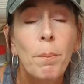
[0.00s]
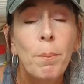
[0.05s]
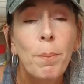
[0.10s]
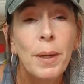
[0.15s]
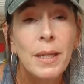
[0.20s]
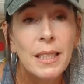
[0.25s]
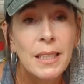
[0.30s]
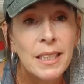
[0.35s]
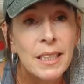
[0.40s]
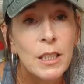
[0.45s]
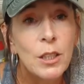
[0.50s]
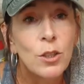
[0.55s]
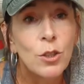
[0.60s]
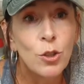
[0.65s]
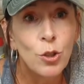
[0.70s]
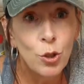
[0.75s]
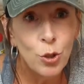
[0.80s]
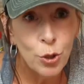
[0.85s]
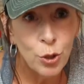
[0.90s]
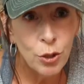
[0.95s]
but it's a
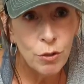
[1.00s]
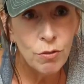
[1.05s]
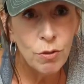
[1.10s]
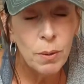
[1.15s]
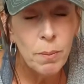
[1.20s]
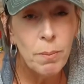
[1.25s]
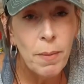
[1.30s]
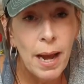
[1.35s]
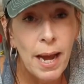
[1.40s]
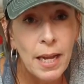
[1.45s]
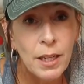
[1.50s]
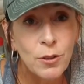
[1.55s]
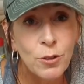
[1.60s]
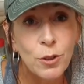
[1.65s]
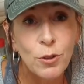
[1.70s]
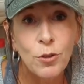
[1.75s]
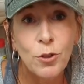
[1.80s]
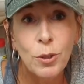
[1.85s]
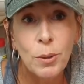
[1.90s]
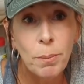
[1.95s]
good
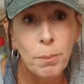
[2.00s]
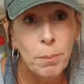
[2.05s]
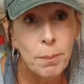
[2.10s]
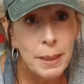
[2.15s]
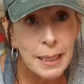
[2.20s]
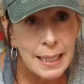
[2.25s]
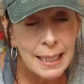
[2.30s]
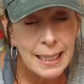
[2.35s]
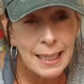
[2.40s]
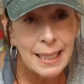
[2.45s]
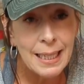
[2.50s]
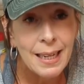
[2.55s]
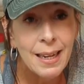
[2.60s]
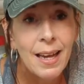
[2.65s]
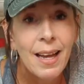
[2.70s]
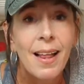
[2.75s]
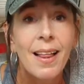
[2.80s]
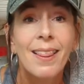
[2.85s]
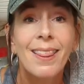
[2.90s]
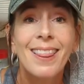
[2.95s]
reminder to me
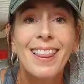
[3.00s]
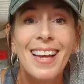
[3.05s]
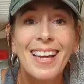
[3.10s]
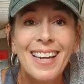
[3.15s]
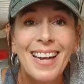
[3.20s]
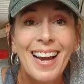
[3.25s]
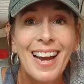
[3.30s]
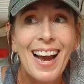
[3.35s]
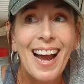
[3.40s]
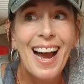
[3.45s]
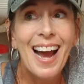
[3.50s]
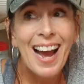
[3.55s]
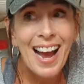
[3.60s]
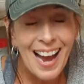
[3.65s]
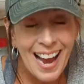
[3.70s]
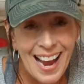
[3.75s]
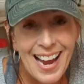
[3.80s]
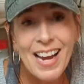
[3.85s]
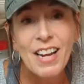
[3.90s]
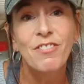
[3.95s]
that I
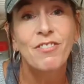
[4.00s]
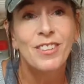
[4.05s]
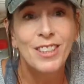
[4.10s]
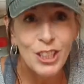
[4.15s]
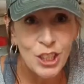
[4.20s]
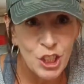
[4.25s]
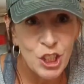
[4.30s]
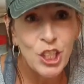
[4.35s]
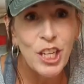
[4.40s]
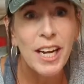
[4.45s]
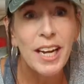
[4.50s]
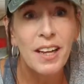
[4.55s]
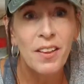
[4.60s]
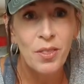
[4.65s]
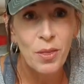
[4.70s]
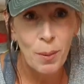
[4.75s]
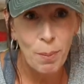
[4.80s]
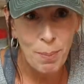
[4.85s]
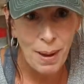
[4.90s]
have to check the